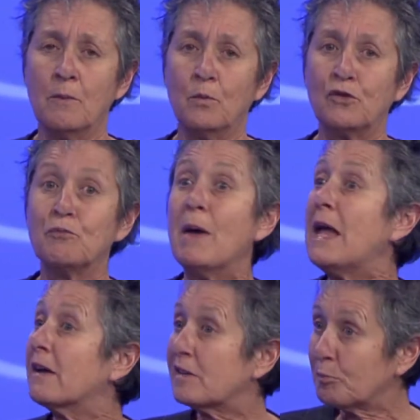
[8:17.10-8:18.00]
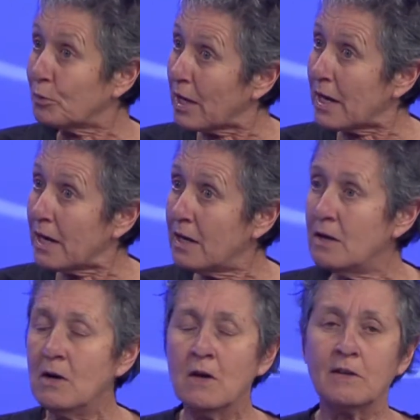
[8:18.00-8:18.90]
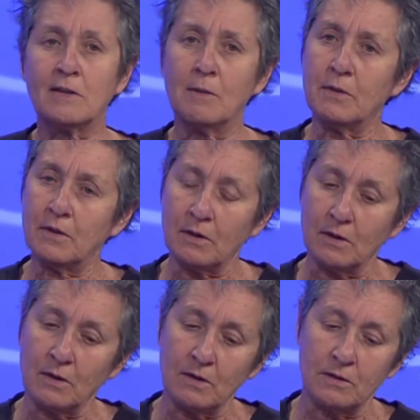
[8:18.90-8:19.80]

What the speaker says: which may explain some of the